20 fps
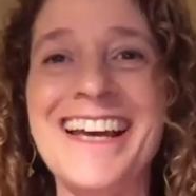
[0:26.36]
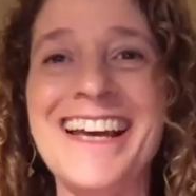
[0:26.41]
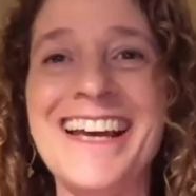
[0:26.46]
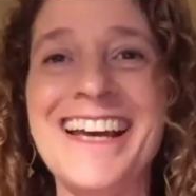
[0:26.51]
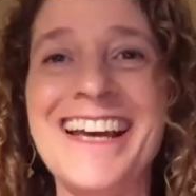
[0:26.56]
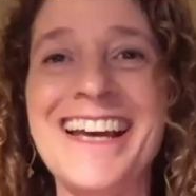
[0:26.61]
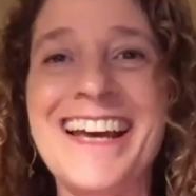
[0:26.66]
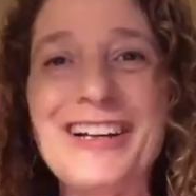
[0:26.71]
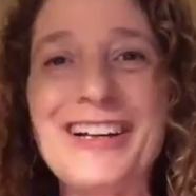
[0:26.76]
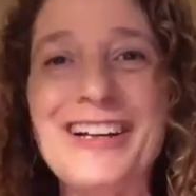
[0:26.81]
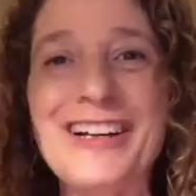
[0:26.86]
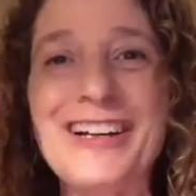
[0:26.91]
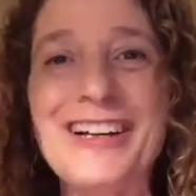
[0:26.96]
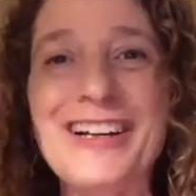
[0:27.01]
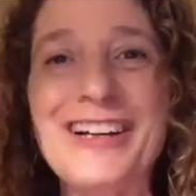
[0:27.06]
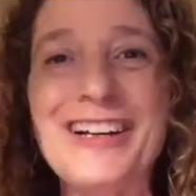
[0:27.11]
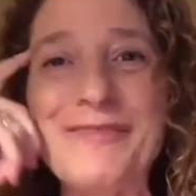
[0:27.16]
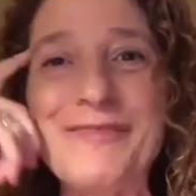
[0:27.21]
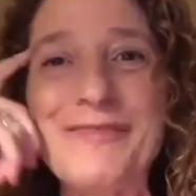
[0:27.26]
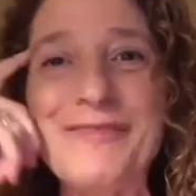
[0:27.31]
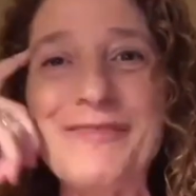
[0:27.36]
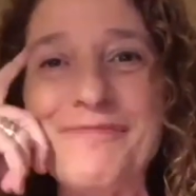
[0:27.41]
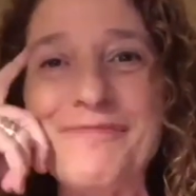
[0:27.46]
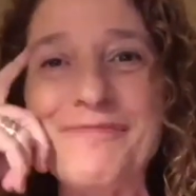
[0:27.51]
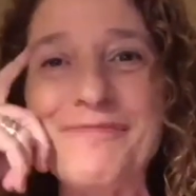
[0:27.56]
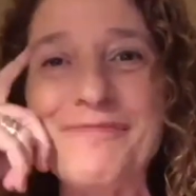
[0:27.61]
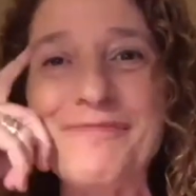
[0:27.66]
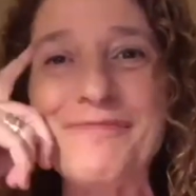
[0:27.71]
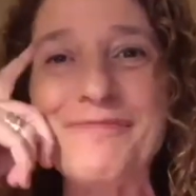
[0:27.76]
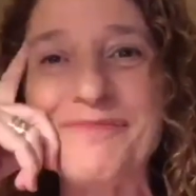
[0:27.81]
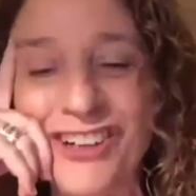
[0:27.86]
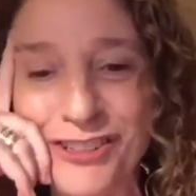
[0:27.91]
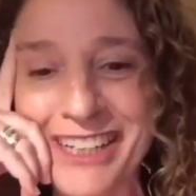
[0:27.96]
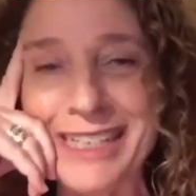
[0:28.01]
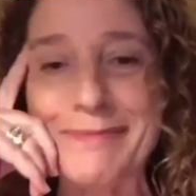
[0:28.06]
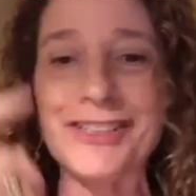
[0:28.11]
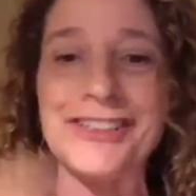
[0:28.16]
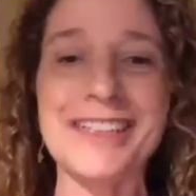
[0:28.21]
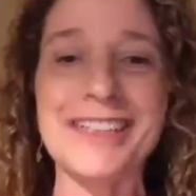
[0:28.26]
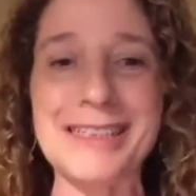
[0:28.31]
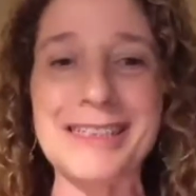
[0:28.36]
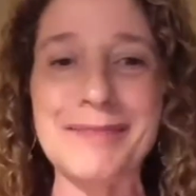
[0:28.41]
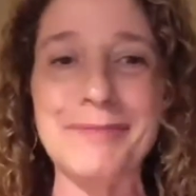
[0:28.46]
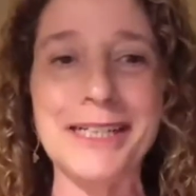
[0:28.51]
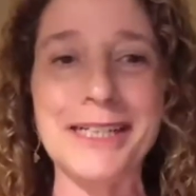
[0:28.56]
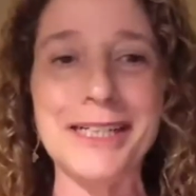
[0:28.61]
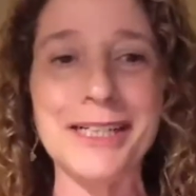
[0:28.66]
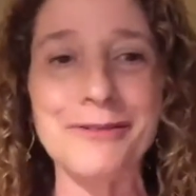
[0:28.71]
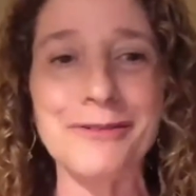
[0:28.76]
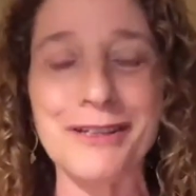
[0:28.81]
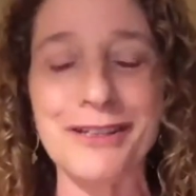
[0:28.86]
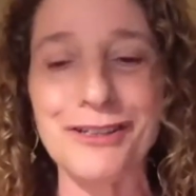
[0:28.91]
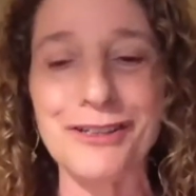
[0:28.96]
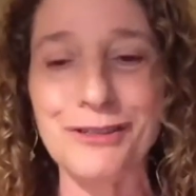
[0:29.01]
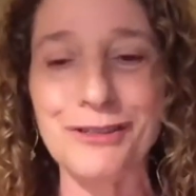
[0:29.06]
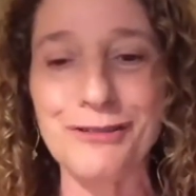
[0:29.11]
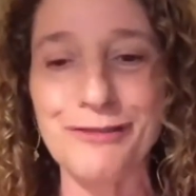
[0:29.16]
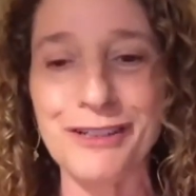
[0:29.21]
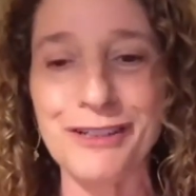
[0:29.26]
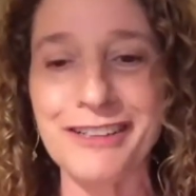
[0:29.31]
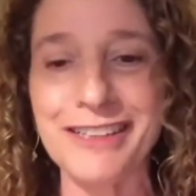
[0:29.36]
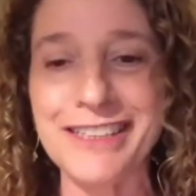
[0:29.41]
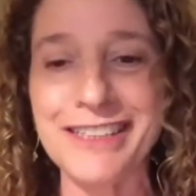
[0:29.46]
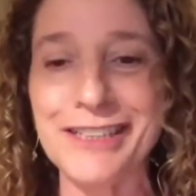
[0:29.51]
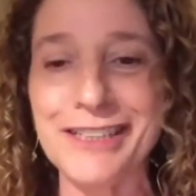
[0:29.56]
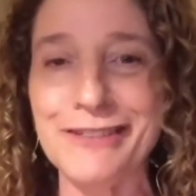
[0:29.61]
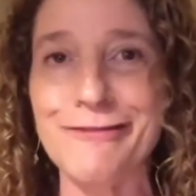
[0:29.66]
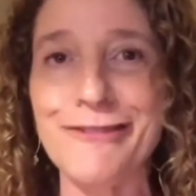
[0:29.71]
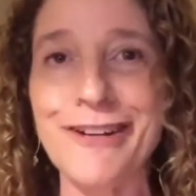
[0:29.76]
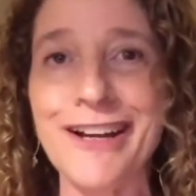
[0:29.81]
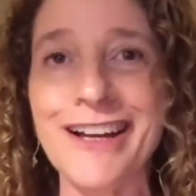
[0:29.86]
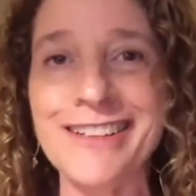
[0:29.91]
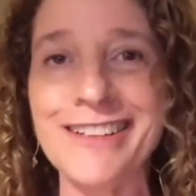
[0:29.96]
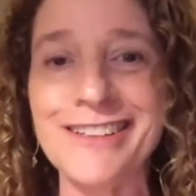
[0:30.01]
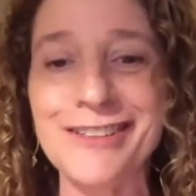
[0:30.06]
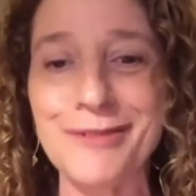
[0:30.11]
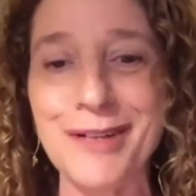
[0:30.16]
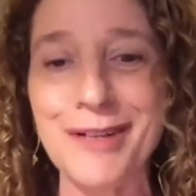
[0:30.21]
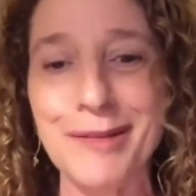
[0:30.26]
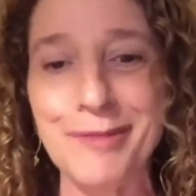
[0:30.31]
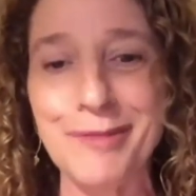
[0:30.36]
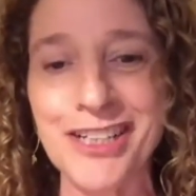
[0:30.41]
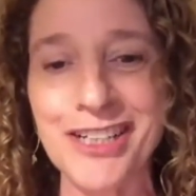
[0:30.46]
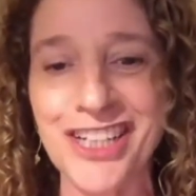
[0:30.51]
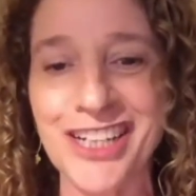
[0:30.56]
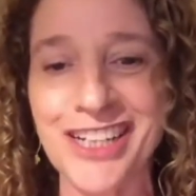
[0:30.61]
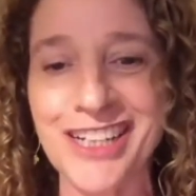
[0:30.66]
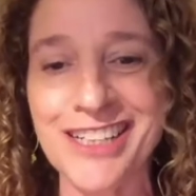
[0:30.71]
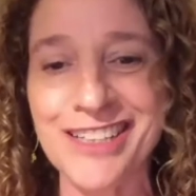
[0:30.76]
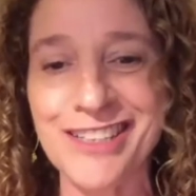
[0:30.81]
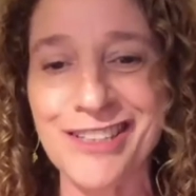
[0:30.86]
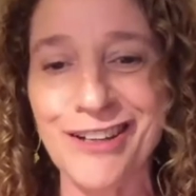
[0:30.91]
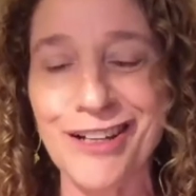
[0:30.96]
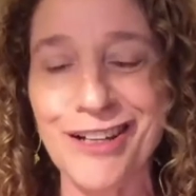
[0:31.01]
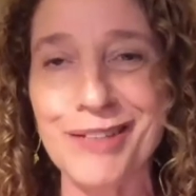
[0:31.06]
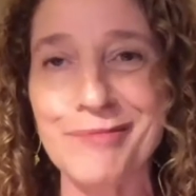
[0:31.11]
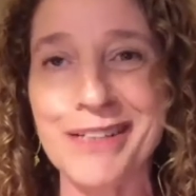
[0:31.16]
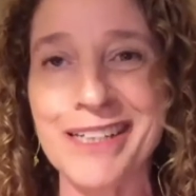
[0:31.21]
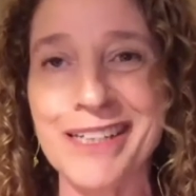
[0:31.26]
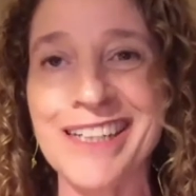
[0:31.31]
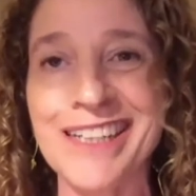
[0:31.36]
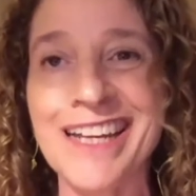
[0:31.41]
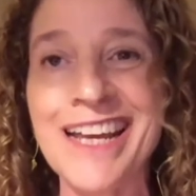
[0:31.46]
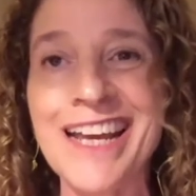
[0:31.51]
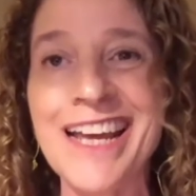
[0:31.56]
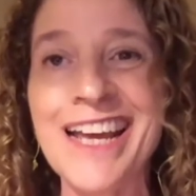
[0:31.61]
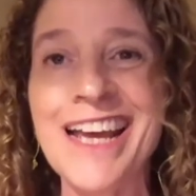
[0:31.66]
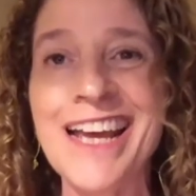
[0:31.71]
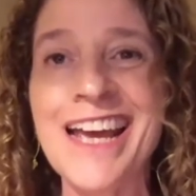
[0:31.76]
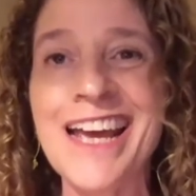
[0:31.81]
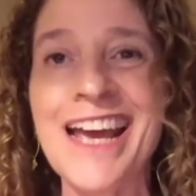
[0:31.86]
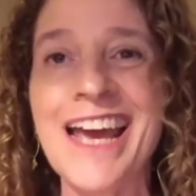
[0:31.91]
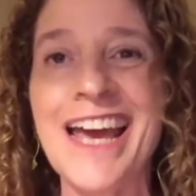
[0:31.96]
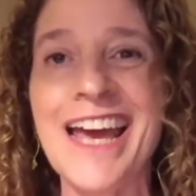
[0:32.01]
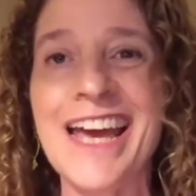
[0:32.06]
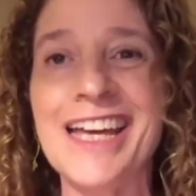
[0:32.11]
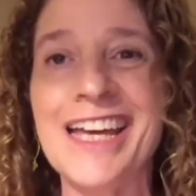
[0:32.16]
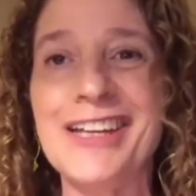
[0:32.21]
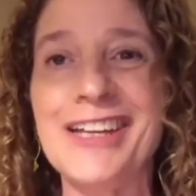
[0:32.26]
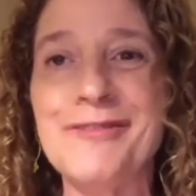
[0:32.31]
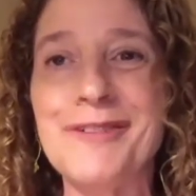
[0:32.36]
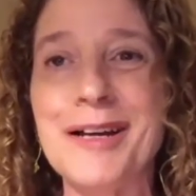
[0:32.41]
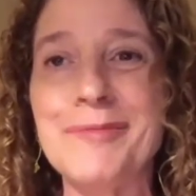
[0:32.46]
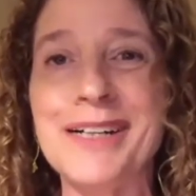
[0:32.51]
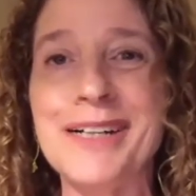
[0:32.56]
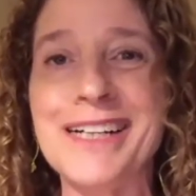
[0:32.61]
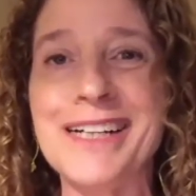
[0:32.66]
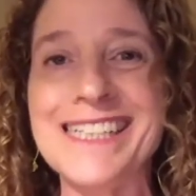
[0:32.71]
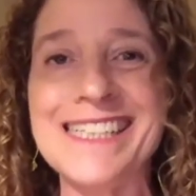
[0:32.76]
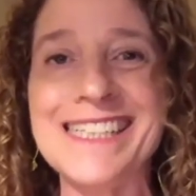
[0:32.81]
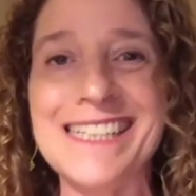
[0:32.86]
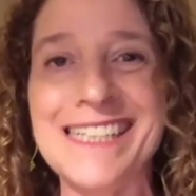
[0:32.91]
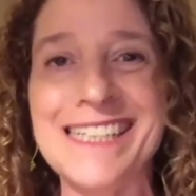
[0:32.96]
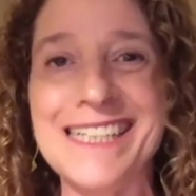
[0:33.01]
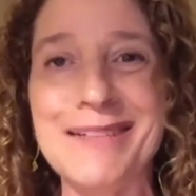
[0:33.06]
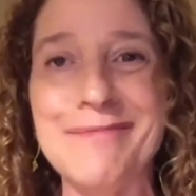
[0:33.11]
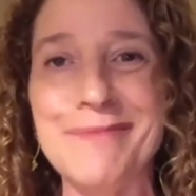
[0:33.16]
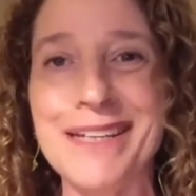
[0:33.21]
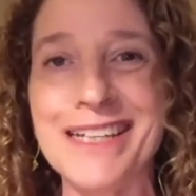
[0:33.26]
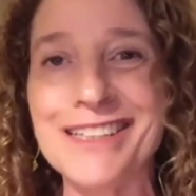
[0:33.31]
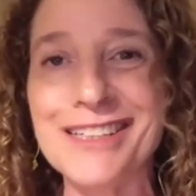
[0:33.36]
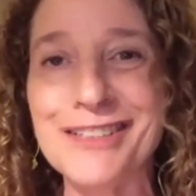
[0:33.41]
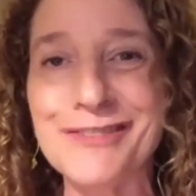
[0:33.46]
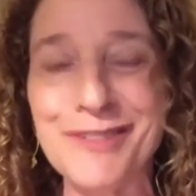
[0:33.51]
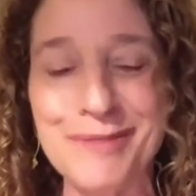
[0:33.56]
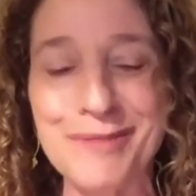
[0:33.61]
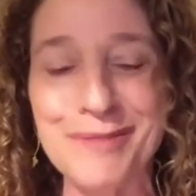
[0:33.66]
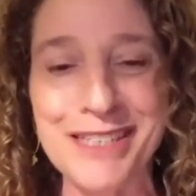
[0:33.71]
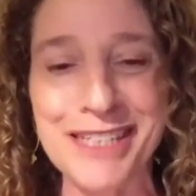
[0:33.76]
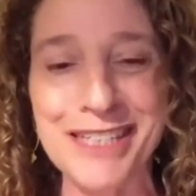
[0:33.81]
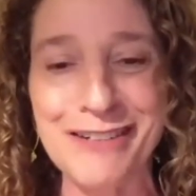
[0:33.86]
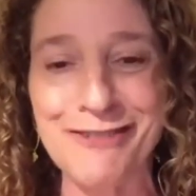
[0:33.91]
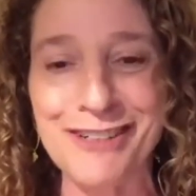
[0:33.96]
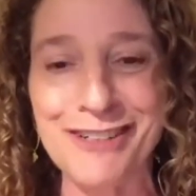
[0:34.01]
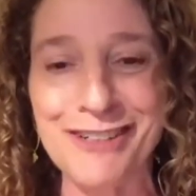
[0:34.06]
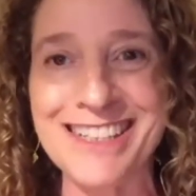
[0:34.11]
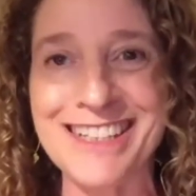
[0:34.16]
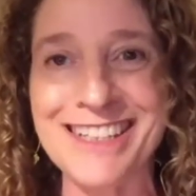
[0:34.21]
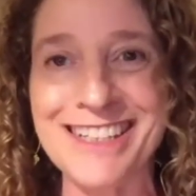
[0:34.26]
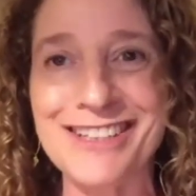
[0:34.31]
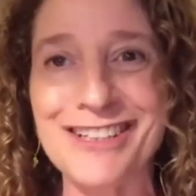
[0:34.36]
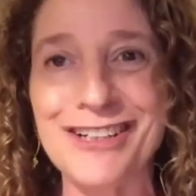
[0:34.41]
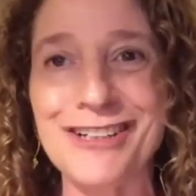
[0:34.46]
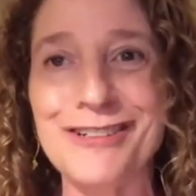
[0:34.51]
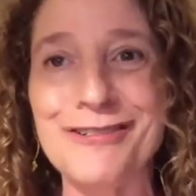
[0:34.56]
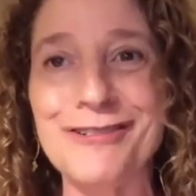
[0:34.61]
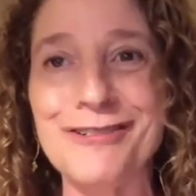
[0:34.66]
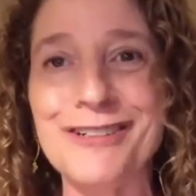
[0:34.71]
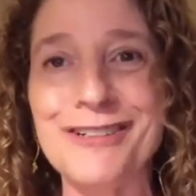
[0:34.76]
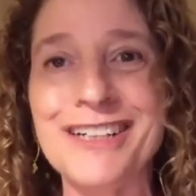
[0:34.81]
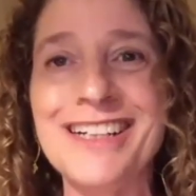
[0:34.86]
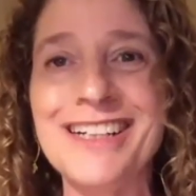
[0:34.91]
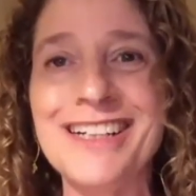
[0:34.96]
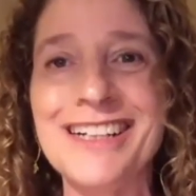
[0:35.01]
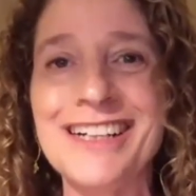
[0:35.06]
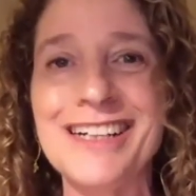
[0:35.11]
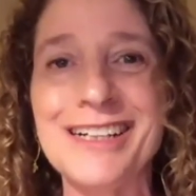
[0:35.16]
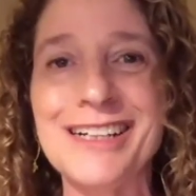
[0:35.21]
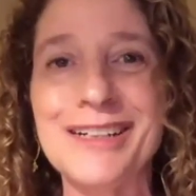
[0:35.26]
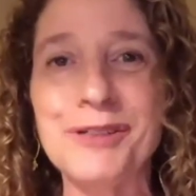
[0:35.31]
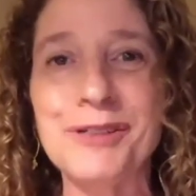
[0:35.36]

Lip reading: It's an honor to be here, and especially to be here with two very dear friends, Rabbi Jeannie Solomon and Rabbi Mintz from San Francisco.